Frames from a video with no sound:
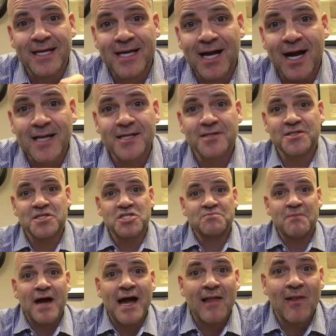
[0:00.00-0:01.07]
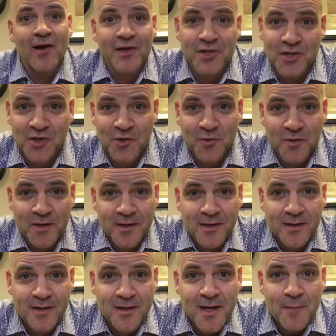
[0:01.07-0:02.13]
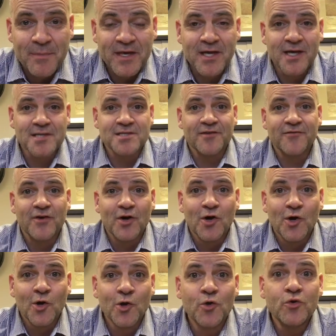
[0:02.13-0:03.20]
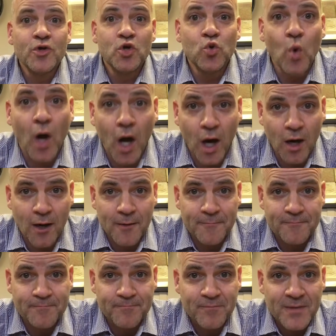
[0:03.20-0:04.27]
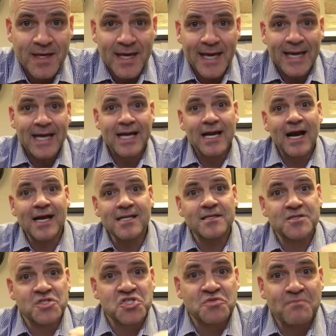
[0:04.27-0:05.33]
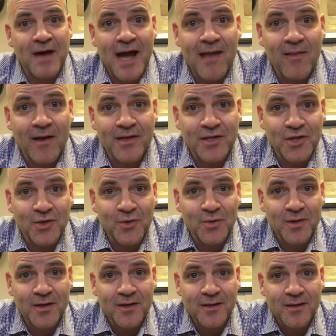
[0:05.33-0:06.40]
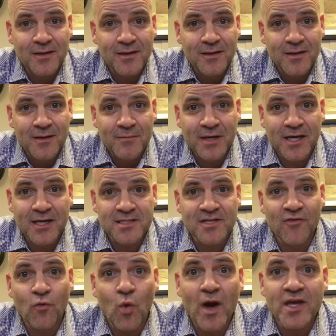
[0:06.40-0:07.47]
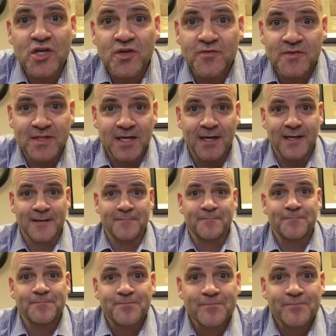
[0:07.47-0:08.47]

God doesn't smile on you because of who you are. And God doesn't smile on you because of what you've done.